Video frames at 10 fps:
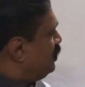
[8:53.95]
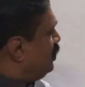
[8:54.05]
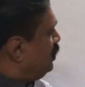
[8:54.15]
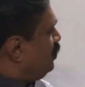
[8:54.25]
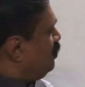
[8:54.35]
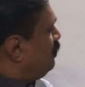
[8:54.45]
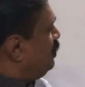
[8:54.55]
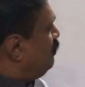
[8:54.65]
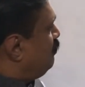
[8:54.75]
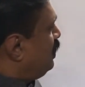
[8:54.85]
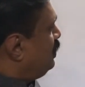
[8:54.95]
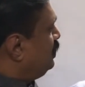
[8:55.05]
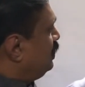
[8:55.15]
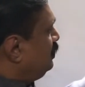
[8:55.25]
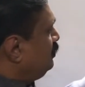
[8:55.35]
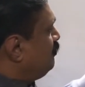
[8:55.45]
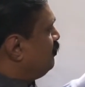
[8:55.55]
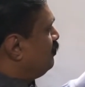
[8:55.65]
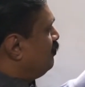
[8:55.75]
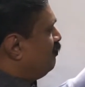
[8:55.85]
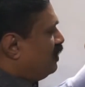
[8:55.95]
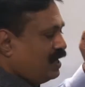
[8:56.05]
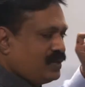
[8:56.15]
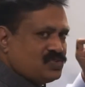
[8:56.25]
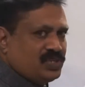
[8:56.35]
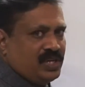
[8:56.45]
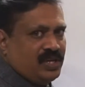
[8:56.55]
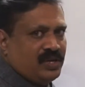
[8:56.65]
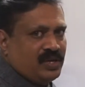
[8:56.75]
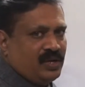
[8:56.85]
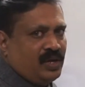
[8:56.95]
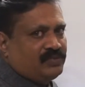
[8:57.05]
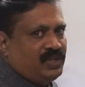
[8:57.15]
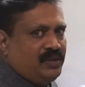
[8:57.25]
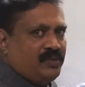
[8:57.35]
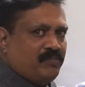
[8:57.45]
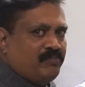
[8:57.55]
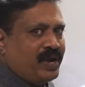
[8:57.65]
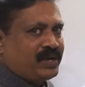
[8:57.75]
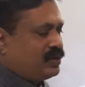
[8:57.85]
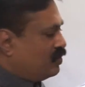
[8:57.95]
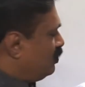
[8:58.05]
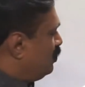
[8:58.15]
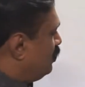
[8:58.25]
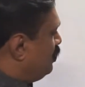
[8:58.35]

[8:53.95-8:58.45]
Now we will find the velocity of the banked road.